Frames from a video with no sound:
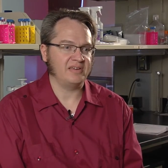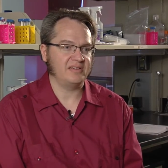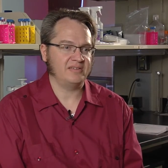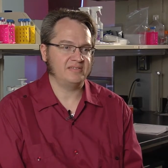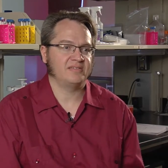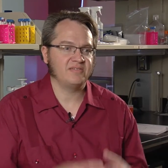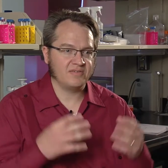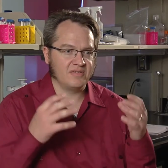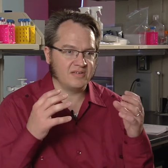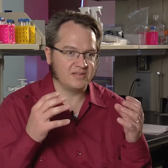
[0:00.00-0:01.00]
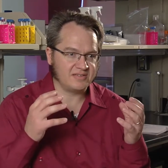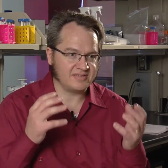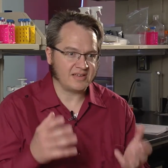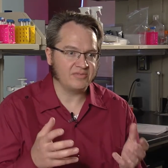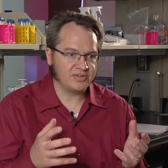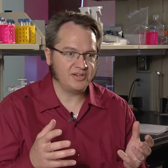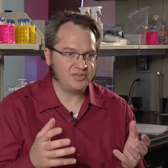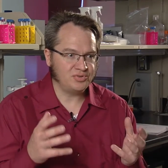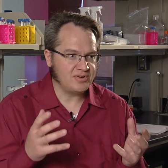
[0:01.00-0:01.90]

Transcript: is discovering new